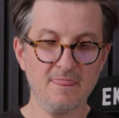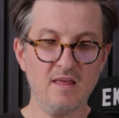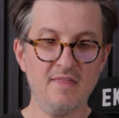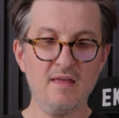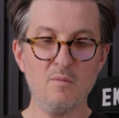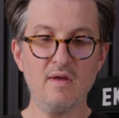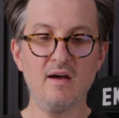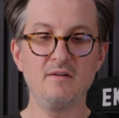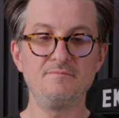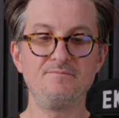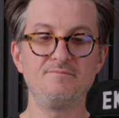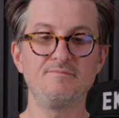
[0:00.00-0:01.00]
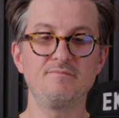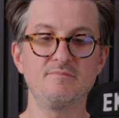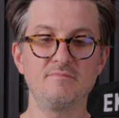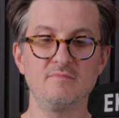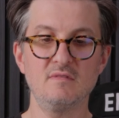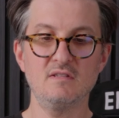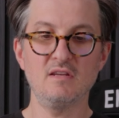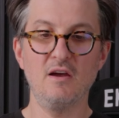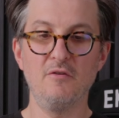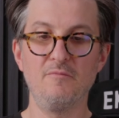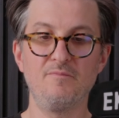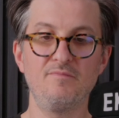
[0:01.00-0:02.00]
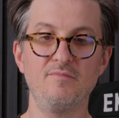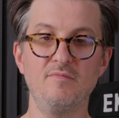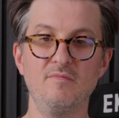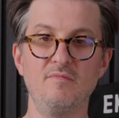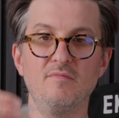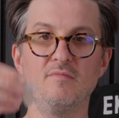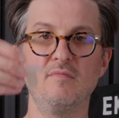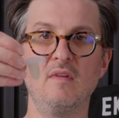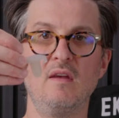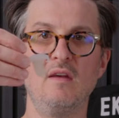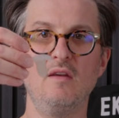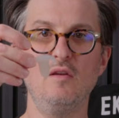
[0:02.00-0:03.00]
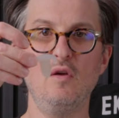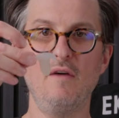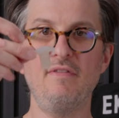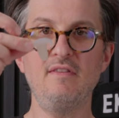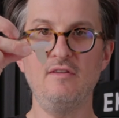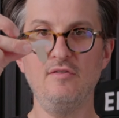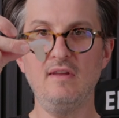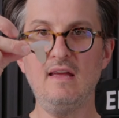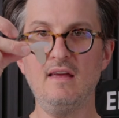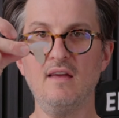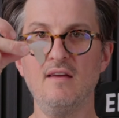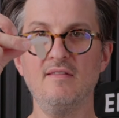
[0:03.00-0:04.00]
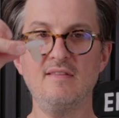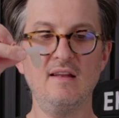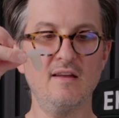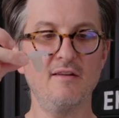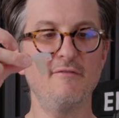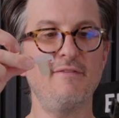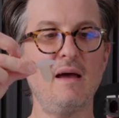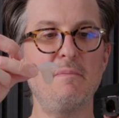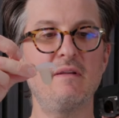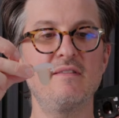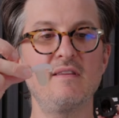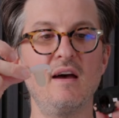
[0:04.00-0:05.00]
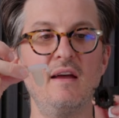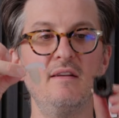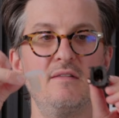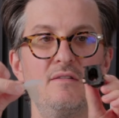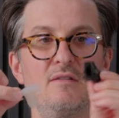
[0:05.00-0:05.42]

And there we are. So you have this unique silicone flapper design,